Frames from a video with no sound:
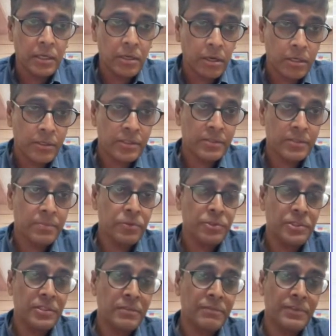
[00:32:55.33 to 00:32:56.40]

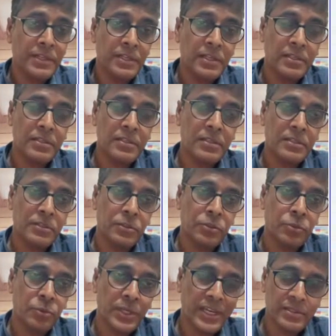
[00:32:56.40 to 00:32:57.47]
contribution, where
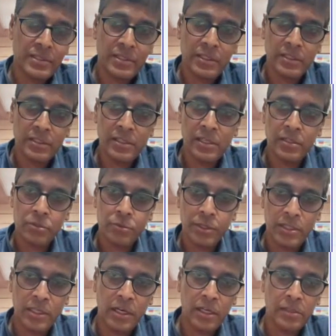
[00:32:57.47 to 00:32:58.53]
you can see that
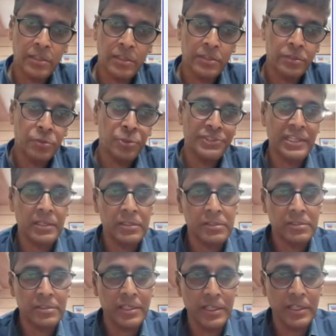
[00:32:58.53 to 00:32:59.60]
today all the news
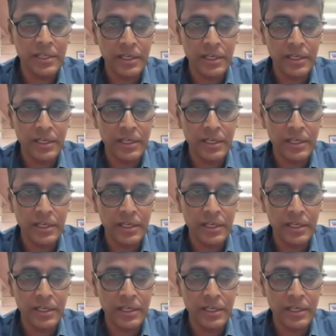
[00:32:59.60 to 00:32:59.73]
channels, they